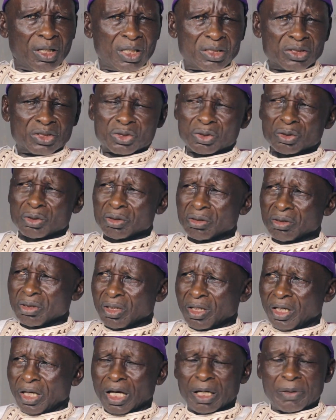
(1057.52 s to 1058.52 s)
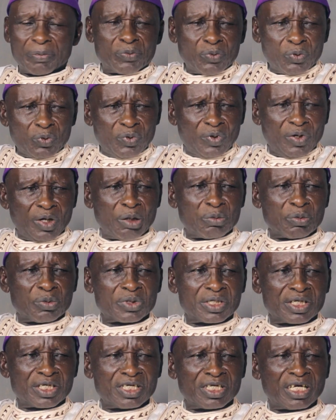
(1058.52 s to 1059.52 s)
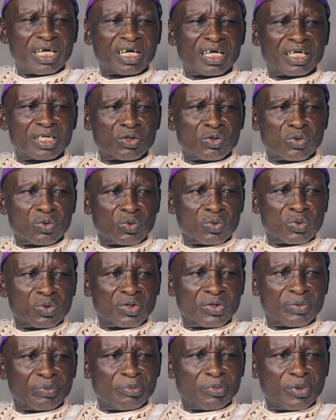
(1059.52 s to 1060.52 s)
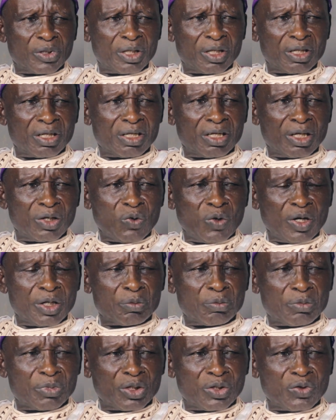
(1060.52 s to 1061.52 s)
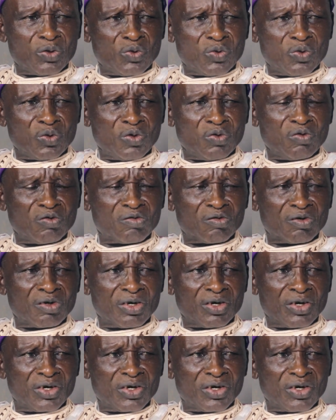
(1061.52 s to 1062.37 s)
And so I have told you about the indirect route. The white men use